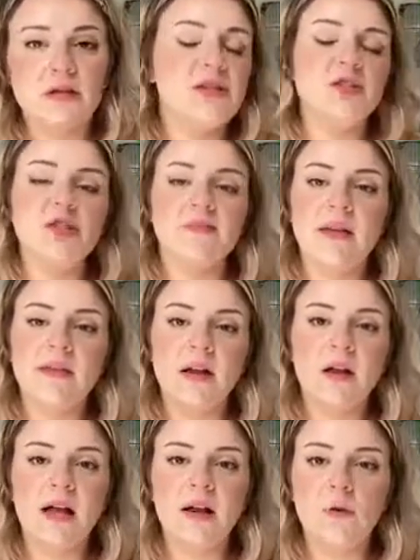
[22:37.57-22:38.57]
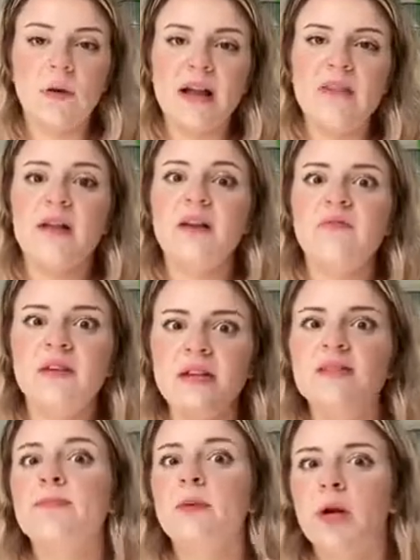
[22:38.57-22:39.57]
Like, just make the client aware that if it
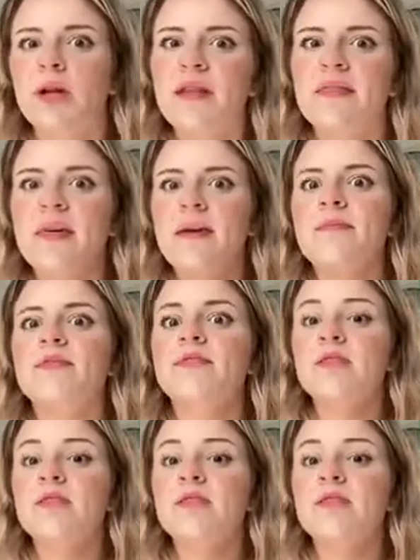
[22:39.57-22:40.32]
is burning them,